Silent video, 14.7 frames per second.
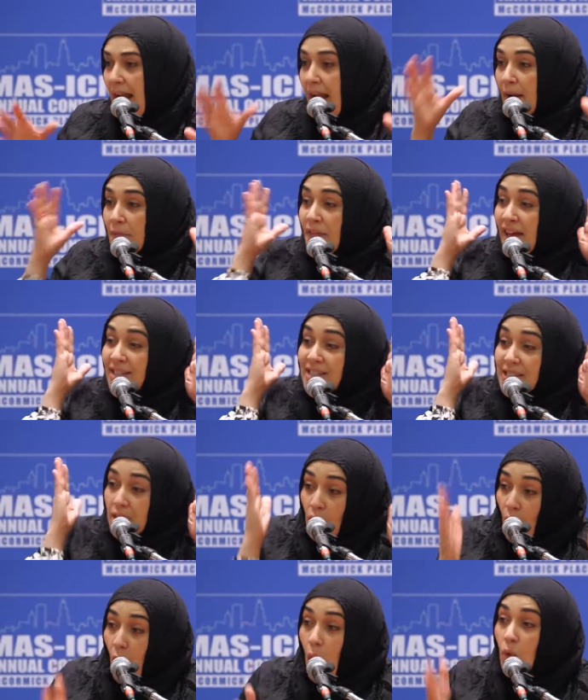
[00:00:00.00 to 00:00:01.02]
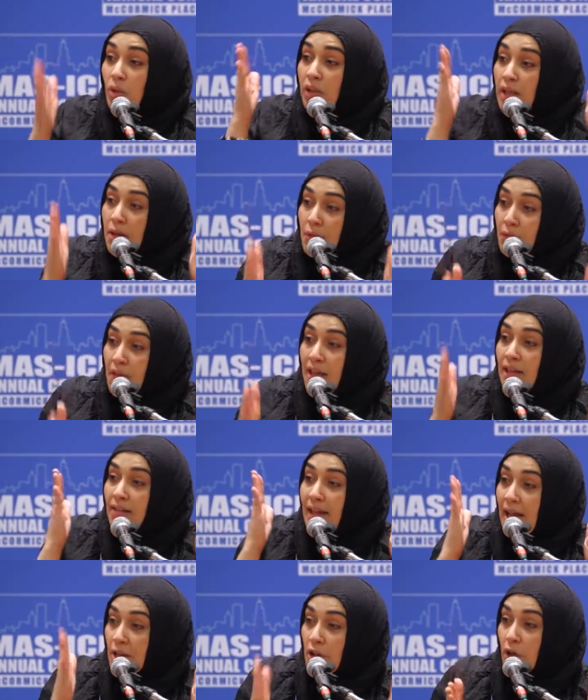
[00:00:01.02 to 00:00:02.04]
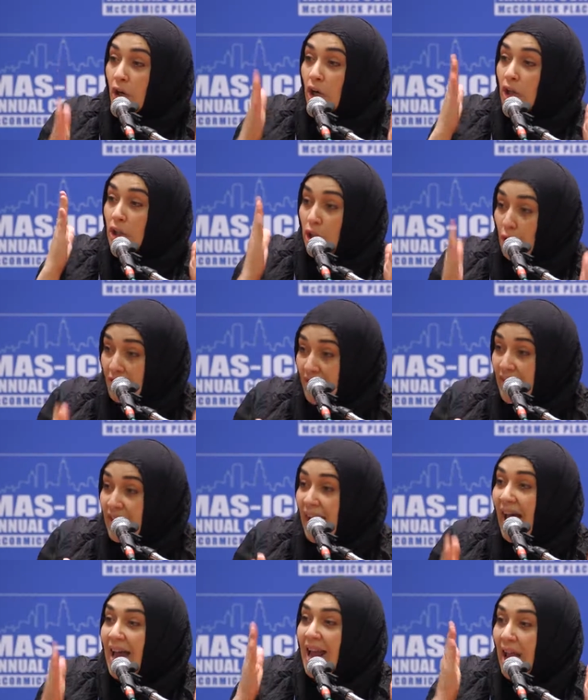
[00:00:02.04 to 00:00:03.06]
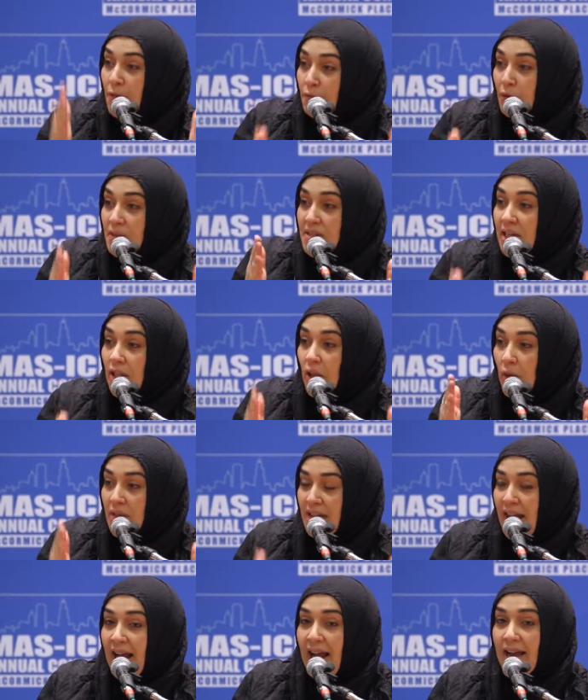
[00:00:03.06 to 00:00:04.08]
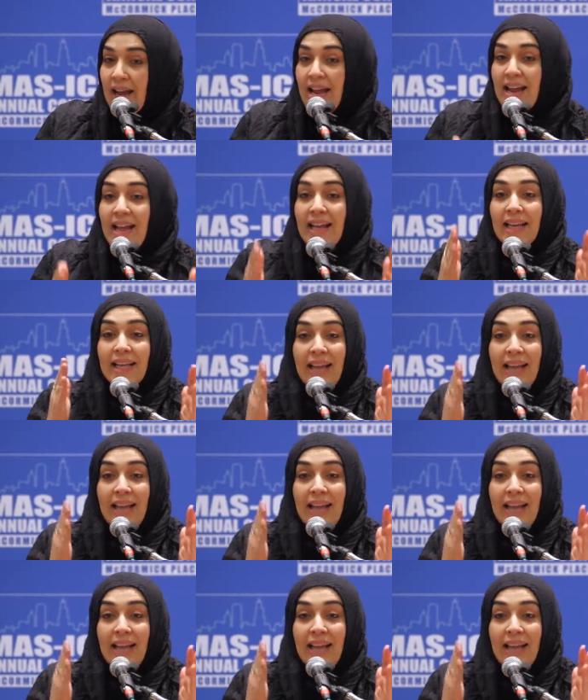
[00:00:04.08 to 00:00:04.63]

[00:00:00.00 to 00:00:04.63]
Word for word: If that's the only thing that you're looking at every single day,